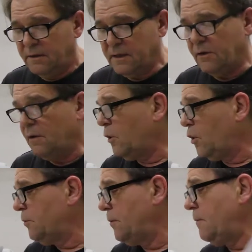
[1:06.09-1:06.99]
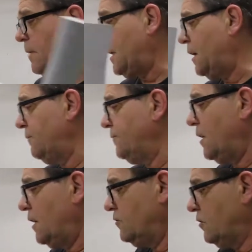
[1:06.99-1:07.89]
that a mold will be made of,
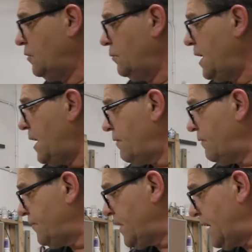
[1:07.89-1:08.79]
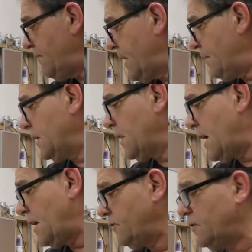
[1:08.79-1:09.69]
so that we have a
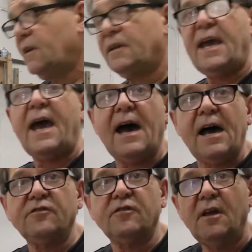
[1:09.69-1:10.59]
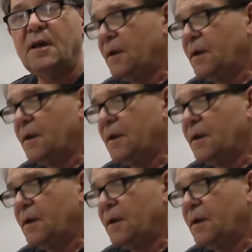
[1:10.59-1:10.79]
fiberglass cast